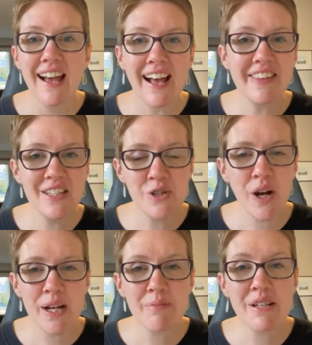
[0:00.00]
and then
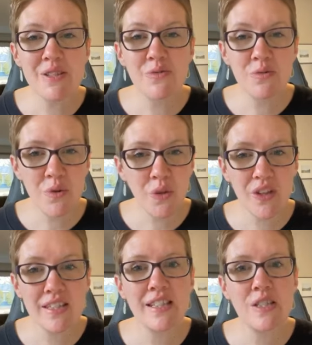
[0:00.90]
try to be as
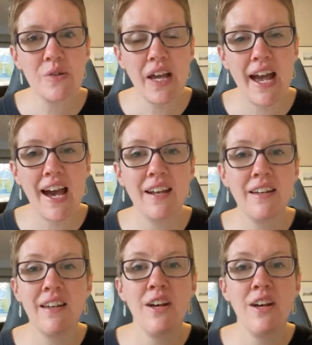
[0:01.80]
ruthless as you can